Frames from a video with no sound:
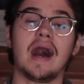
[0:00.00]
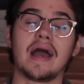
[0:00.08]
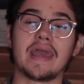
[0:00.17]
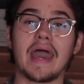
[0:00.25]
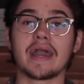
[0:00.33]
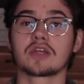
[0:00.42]

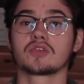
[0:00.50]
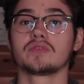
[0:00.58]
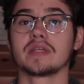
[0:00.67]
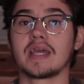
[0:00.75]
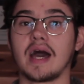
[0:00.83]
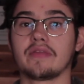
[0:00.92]
I
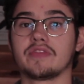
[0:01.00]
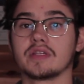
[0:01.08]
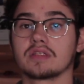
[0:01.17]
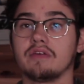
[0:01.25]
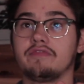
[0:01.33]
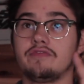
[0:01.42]
actually got
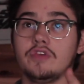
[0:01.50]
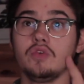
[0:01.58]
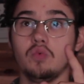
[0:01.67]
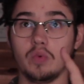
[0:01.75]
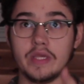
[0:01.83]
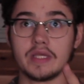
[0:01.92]
this a
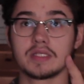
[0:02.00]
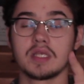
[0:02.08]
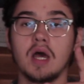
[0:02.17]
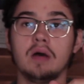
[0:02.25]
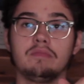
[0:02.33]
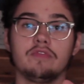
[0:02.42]
few weeks
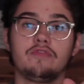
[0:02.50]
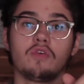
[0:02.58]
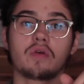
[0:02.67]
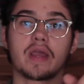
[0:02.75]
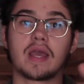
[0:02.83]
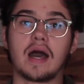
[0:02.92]

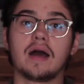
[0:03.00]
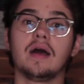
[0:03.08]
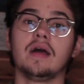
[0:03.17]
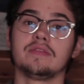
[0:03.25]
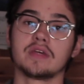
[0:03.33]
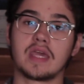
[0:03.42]
before I
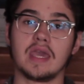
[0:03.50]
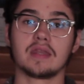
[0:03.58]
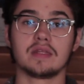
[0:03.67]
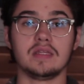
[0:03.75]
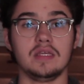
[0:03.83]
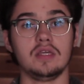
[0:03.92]
got the
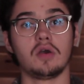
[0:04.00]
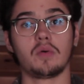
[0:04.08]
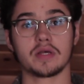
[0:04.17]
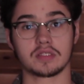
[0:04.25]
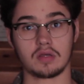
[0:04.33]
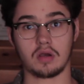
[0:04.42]
Canon
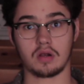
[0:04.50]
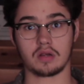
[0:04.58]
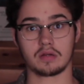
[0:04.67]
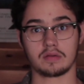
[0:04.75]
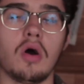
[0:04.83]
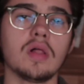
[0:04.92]
EOS
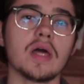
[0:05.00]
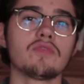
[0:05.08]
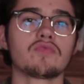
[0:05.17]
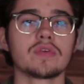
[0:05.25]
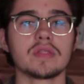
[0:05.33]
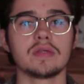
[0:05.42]
R. All I
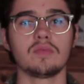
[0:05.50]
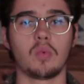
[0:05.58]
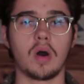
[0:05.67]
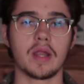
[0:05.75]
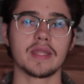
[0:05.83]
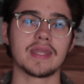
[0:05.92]
really
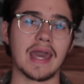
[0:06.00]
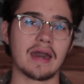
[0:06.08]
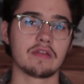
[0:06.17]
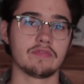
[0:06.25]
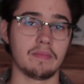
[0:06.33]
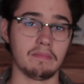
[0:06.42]
wanted
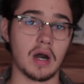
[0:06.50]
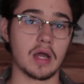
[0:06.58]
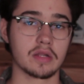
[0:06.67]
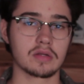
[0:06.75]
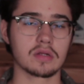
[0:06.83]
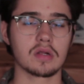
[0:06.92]
out of a
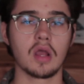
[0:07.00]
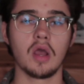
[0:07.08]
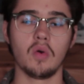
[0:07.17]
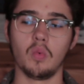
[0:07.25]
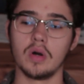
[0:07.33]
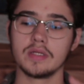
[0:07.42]
monitor
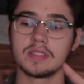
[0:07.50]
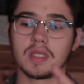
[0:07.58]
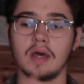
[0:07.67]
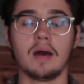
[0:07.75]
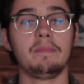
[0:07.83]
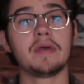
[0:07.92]
was
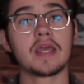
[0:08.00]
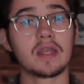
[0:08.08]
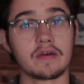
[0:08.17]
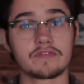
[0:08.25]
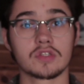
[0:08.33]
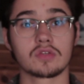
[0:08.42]
a big
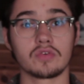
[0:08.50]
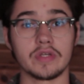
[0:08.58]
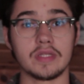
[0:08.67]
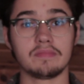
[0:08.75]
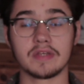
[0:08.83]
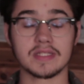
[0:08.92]
enough
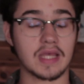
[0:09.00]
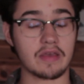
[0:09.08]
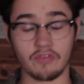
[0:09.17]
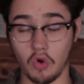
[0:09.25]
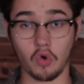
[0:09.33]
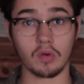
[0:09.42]
screen, because I
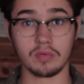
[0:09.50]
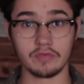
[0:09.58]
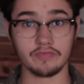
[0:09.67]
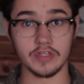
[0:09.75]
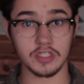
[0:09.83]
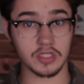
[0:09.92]
have horrible
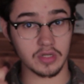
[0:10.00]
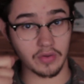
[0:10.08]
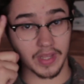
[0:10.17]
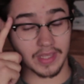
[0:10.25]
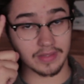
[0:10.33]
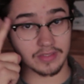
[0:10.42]
vision,
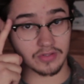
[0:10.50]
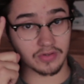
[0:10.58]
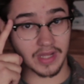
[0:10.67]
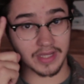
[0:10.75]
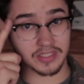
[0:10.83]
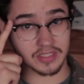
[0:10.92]
okay? These are
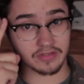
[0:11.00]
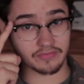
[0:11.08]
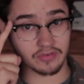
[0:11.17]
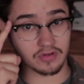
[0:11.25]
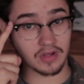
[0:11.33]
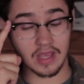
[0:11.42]
not just
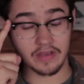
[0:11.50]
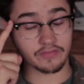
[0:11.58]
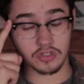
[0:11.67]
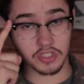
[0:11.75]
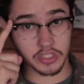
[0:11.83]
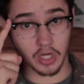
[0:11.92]
for
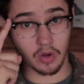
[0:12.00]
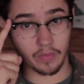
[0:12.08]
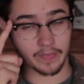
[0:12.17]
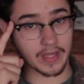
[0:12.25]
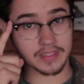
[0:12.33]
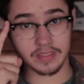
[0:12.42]
show.
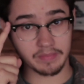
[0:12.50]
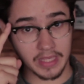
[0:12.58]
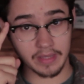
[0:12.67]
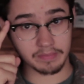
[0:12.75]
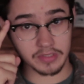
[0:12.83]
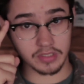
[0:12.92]
I'm not some
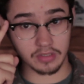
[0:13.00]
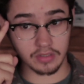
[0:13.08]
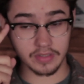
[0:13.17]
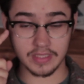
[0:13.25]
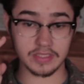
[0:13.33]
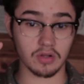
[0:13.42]

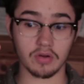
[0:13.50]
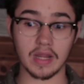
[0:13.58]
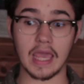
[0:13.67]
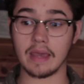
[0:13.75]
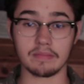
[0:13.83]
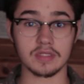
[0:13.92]
hipster, and these
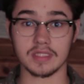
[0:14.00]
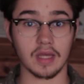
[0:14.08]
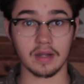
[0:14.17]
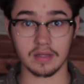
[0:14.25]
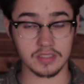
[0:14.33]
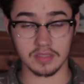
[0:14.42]
aren't
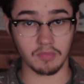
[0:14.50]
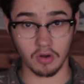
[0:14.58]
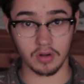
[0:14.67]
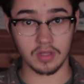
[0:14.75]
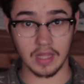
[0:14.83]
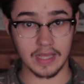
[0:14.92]
Amazon
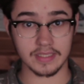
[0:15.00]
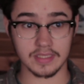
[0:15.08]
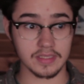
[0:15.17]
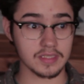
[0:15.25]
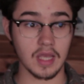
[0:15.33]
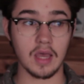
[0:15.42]
smart
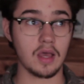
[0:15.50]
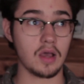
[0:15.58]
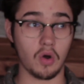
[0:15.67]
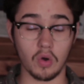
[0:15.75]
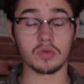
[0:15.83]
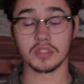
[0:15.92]
glasses.
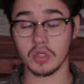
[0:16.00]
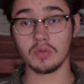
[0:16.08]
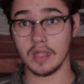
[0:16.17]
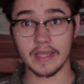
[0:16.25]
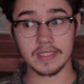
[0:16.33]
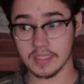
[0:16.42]
Also
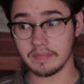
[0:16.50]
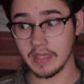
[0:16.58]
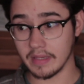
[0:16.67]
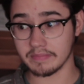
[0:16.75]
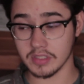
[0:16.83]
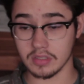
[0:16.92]
like some
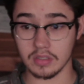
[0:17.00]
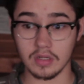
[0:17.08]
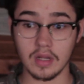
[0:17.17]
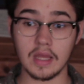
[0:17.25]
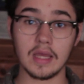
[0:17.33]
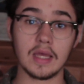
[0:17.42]

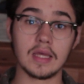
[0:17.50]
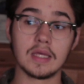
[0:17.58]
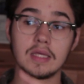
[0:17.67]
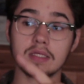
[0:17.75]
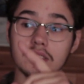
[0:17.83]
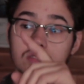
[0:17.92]
hipster.
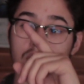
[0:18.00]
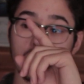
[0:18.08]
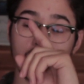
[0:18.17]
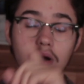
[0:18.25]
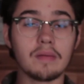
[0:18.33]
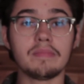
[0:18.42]

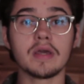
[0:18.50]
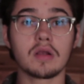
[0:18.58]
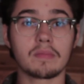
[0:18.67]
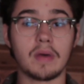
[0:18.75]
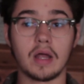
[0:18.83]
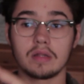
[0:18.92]
So a
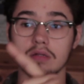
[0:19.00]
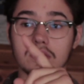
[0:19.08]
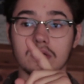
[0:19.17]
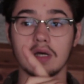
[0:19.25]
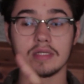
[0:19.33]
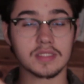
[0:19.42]
bigger
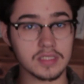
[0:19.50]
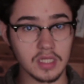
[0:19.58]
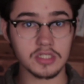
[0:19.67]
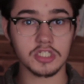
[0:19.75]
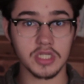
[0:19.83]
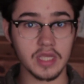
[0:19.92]
monitor, a
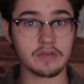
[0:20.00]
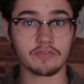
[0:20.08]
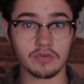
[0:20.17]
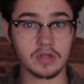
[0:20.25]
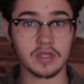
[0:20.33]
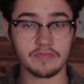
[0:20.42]
sunshade
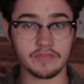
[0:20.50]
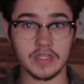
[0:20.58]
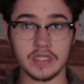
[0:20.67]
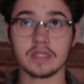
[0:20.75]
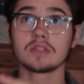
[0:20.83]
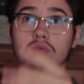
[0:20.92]
for
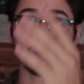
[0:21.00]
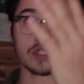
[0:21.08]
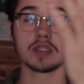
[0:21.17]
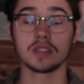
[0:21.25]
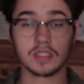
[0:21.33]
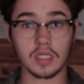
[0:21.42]
convenience,
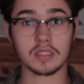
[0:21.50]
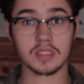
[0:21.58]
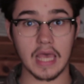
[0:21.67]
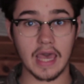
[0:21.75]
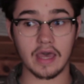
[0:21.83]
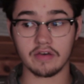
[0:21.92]
which this does
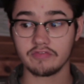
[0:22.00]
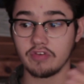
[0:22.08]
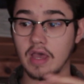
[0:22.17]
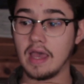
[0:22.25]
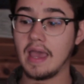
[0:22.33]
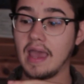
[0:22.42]
have,
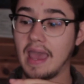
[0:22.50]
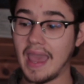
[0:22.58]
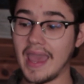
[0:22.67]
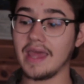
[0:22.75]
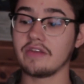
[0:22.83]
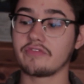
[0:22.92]

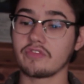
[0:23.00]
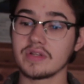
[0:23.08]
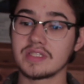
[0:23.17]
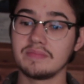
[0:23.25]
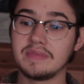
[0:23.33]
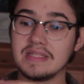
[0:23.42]
and for
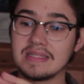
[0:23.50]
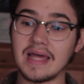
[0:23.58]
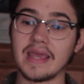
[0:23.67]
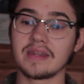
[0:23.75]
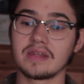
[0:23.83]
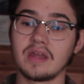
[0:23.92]
it to be
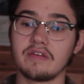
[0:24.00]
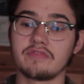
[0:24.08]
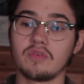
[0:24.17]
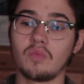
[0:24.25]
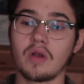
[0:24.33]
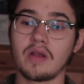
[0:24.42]
light enough
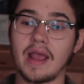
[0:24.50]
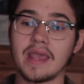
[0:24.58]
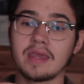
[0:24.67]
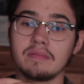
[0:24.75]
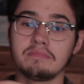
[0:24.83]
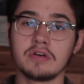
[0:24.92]
where I
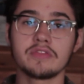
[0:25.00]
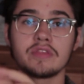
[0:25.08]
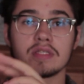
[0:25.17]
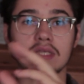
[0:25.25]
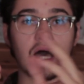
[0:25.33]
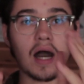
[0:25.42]
can put
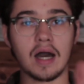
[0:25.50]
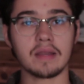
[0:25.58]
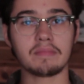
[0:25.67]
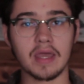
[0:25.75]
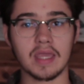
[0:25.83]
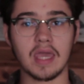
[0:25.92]
this on
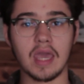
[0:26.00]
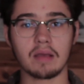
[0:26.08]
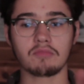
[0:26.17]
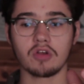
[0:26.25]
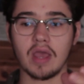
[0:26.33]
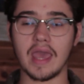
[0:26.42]
my
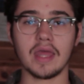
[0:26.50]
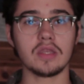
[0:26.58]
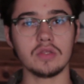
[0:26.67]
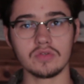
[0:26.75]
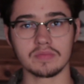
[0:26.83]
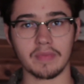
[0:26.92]
camera
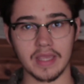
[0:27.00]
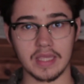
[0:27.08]
and use my